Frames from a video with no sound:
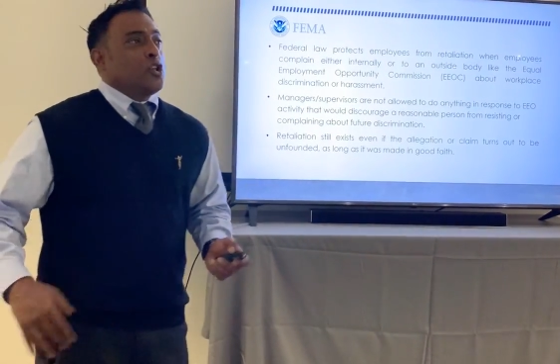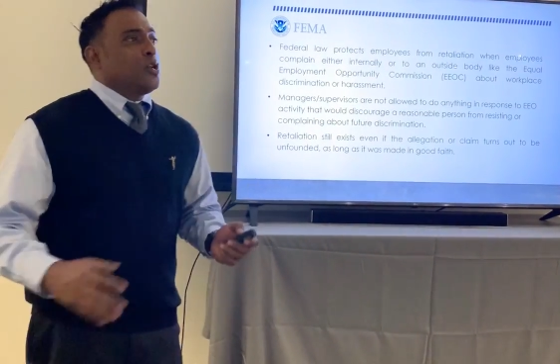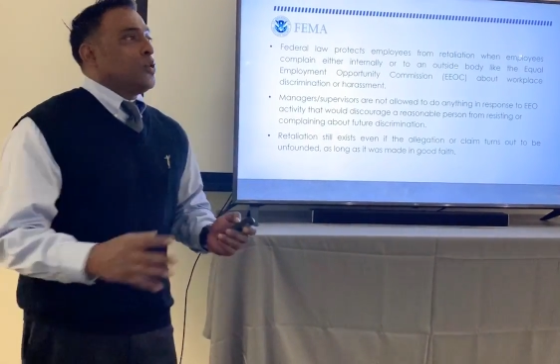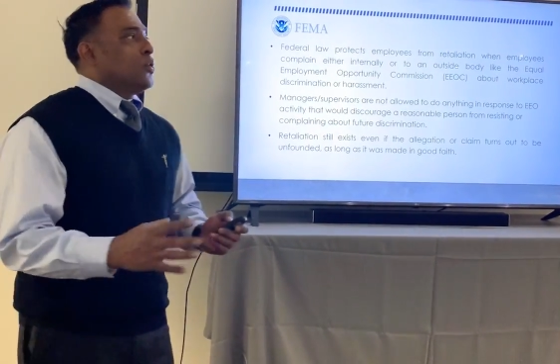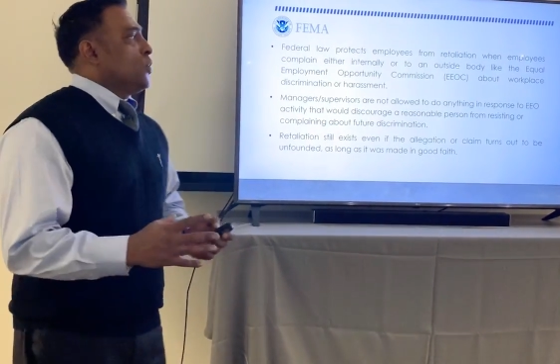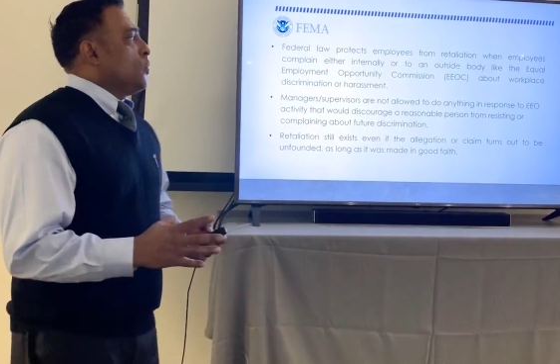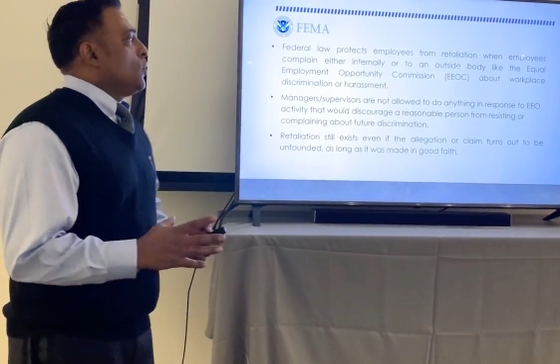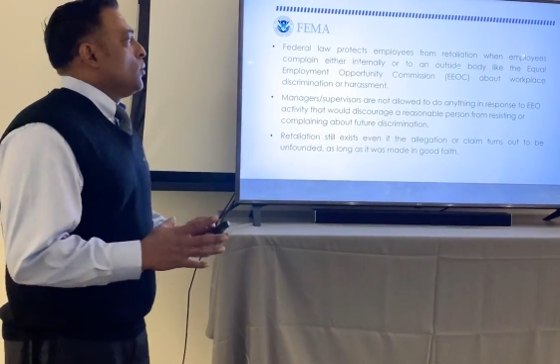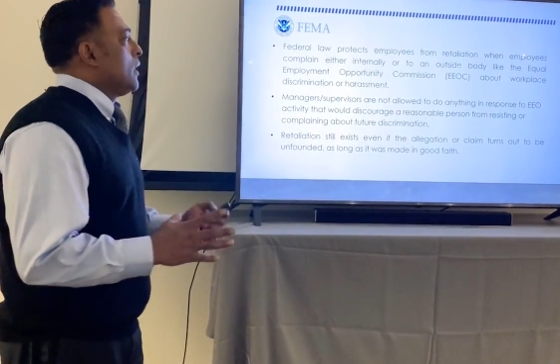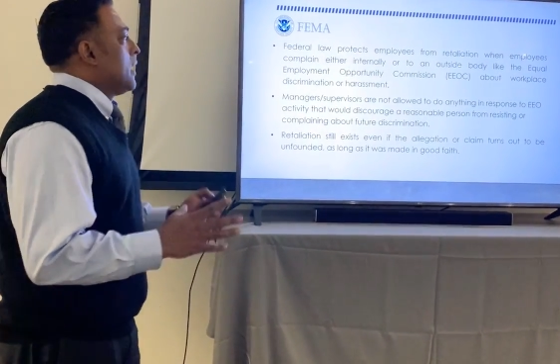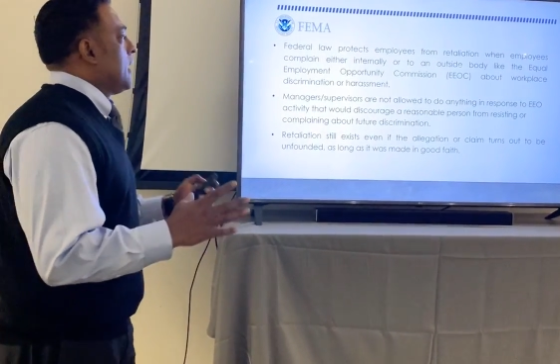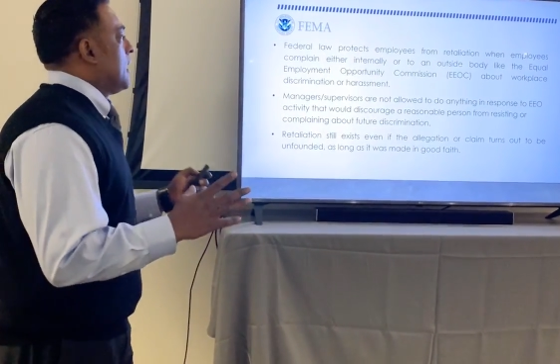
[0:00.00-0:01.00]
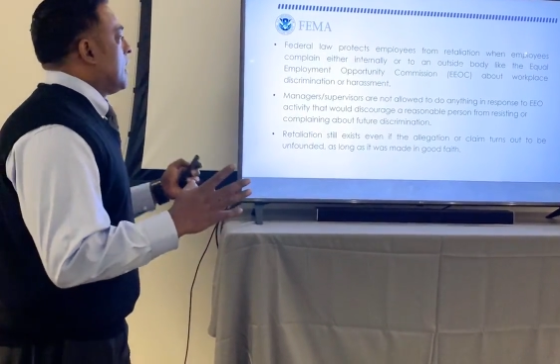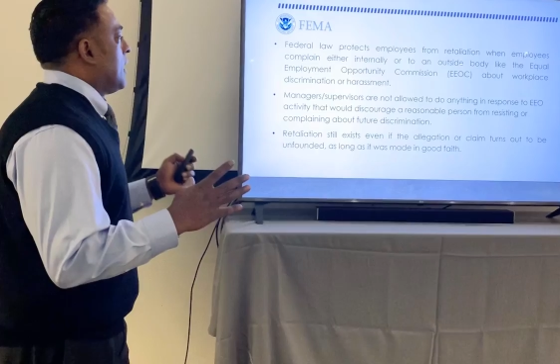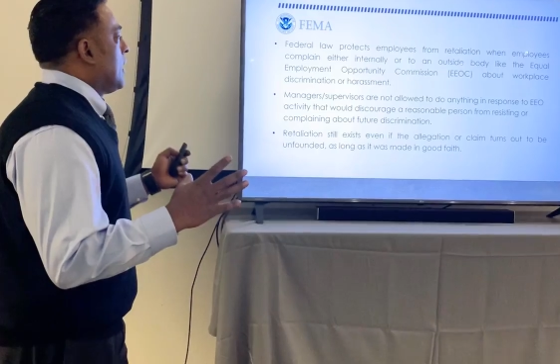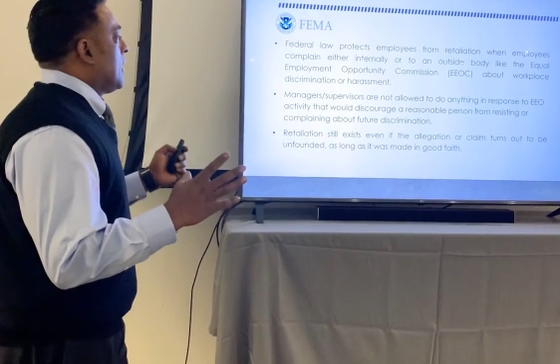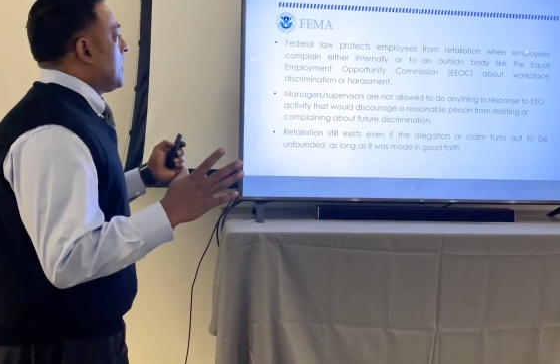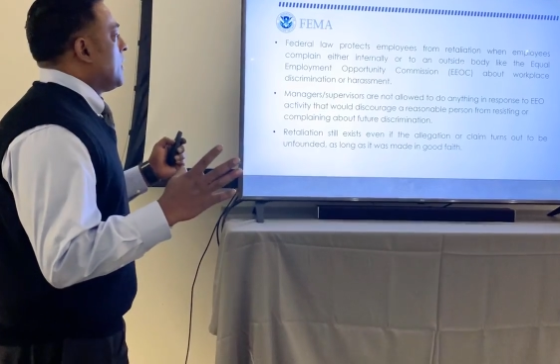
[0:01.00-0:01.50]

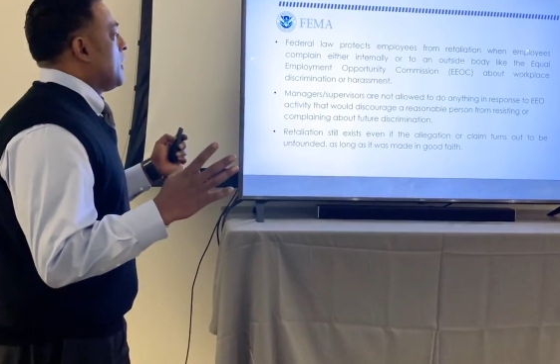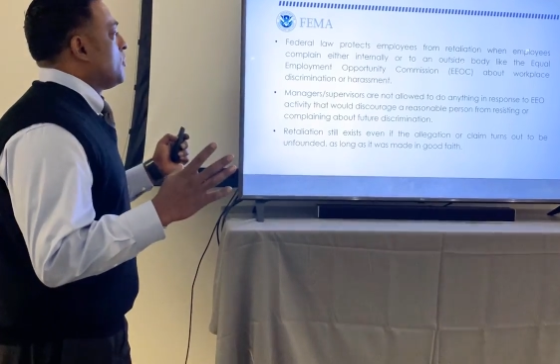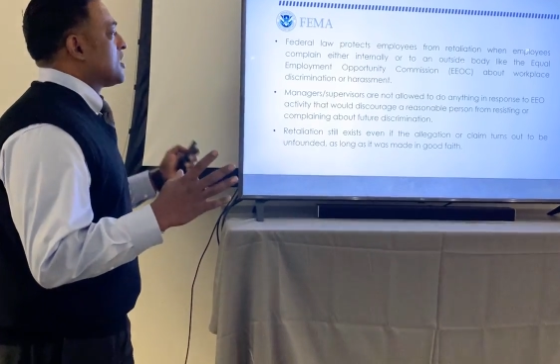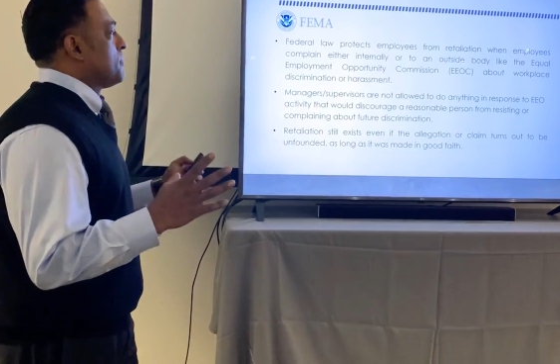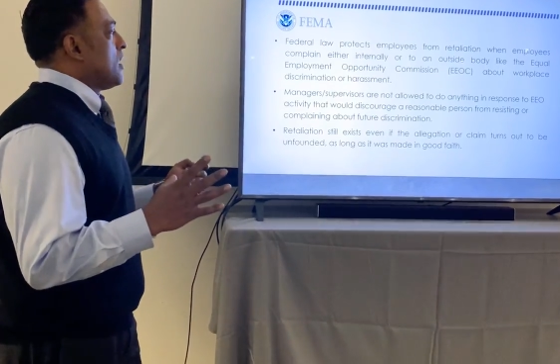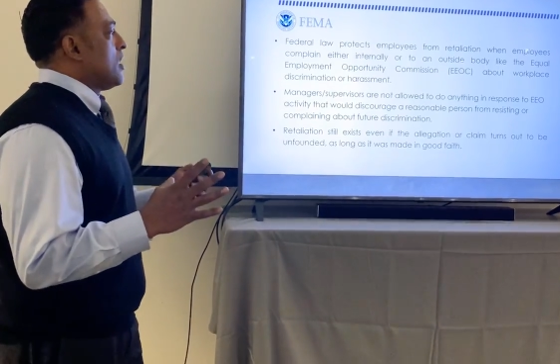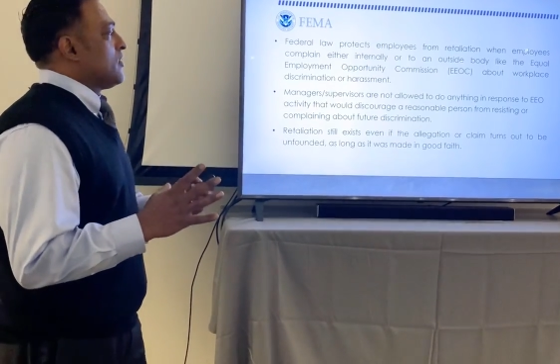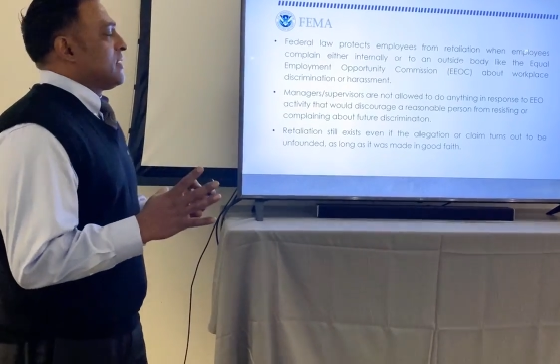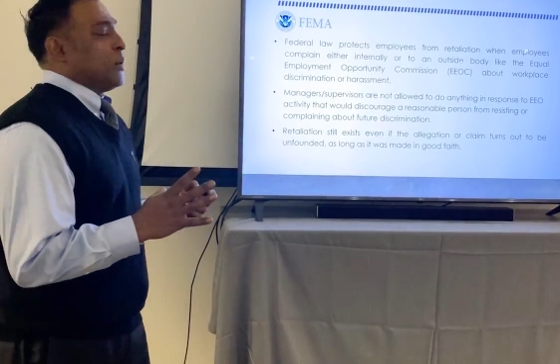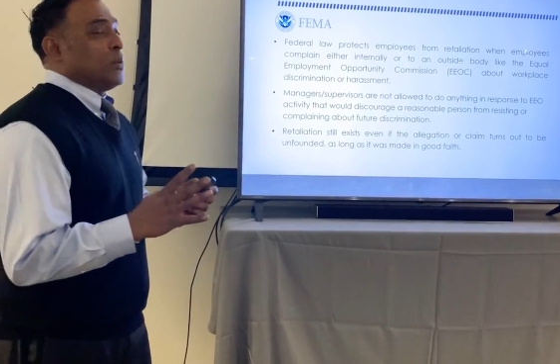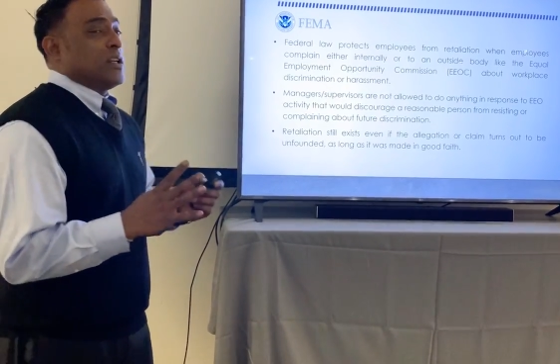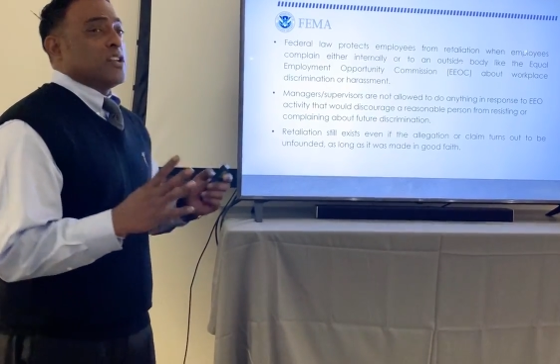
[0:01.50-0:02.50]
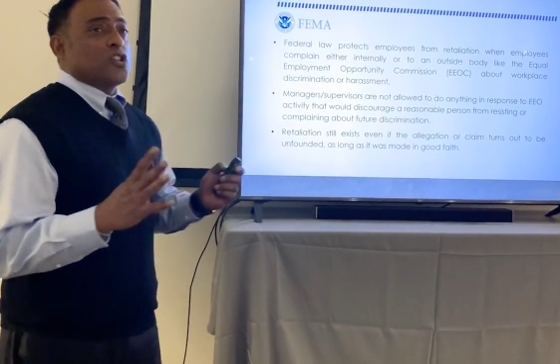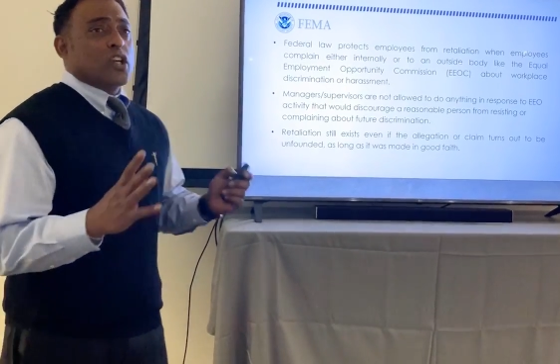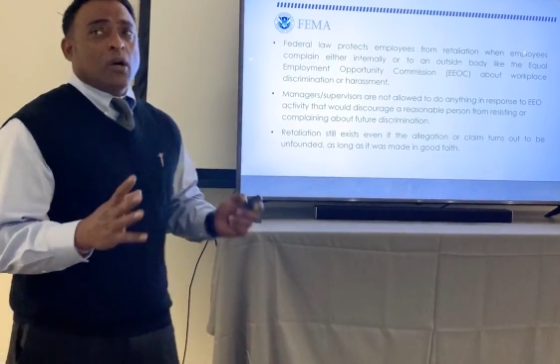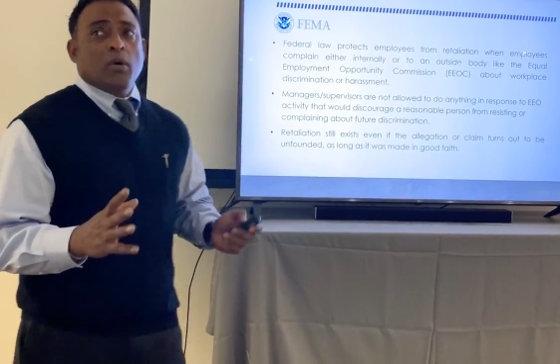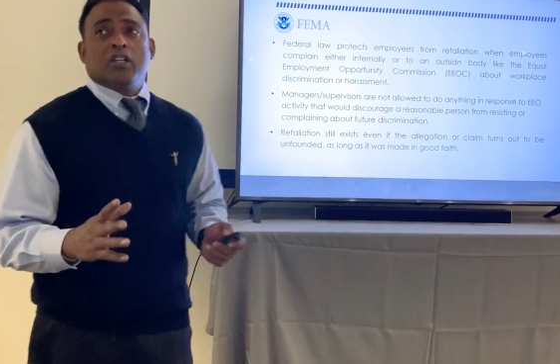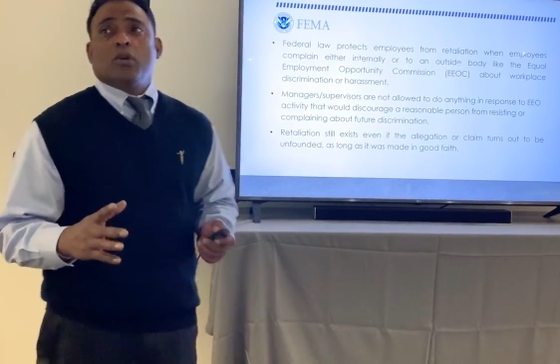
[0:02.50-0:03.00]
in response that would
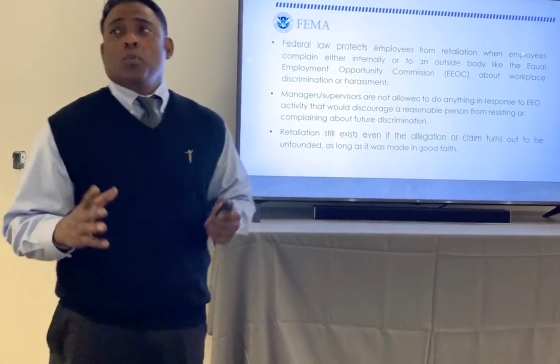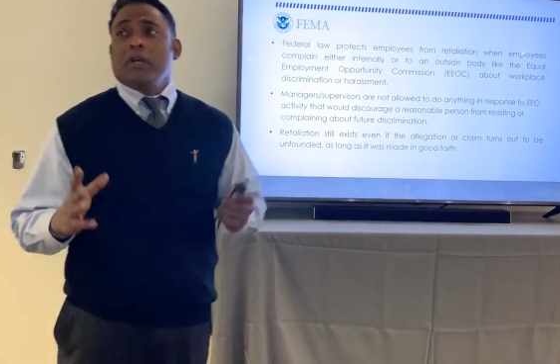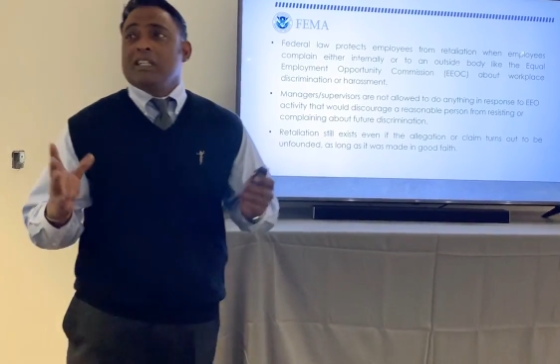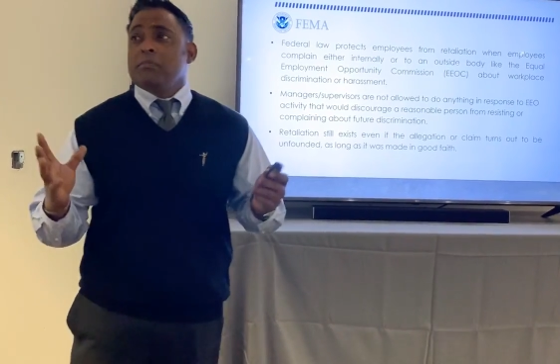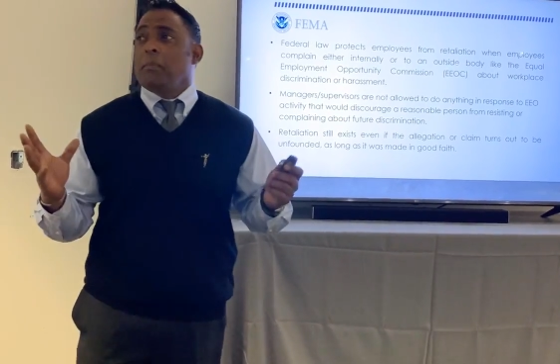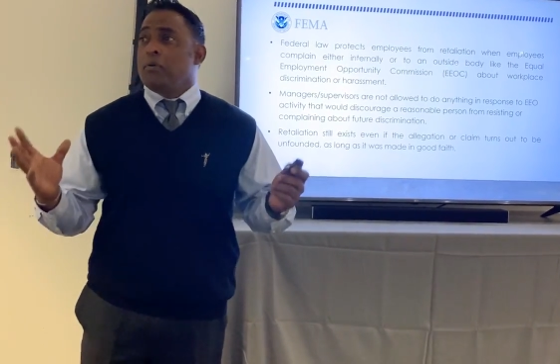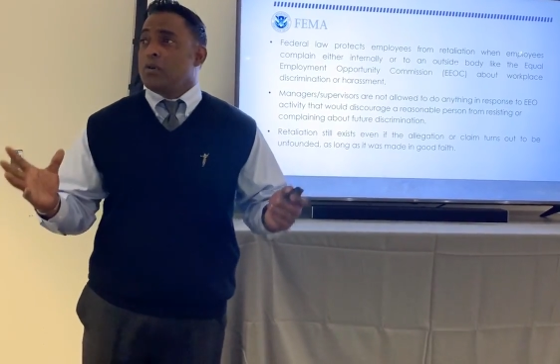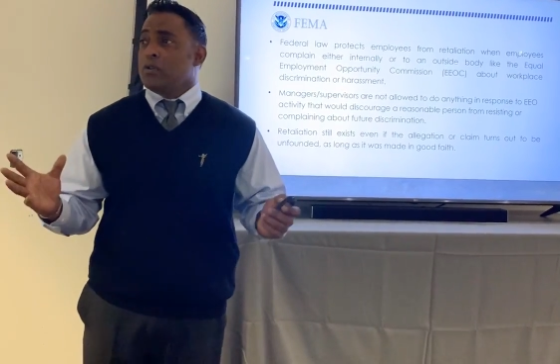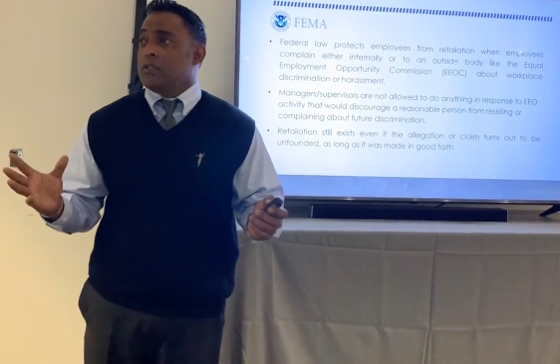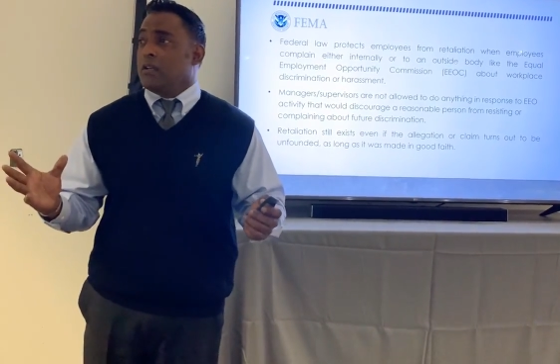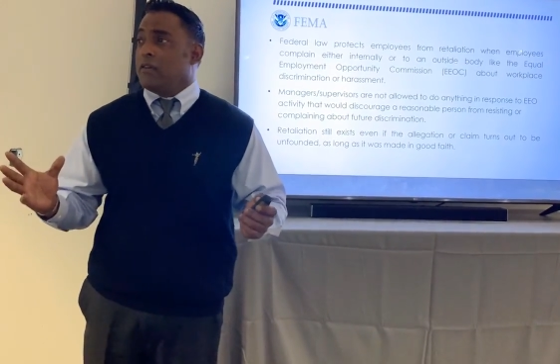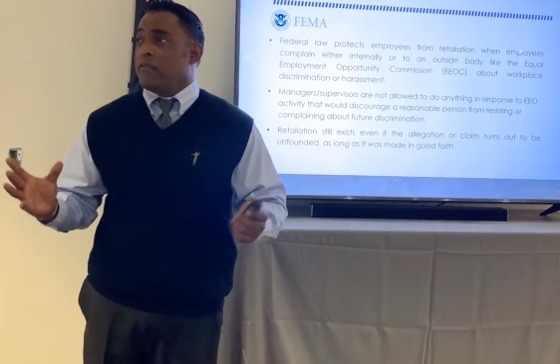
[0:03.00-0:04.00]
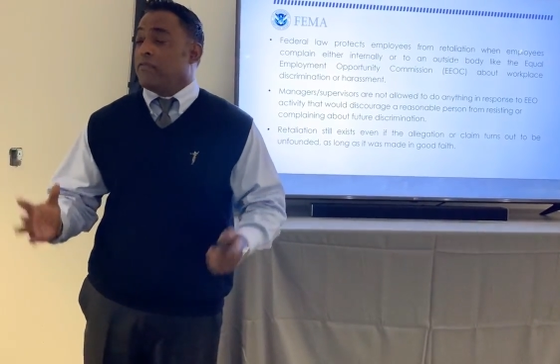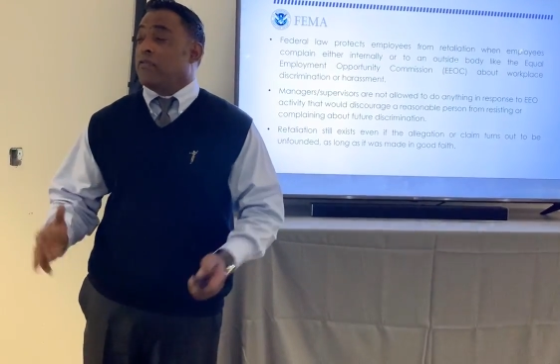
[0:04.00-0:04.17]
discourage a reasonable person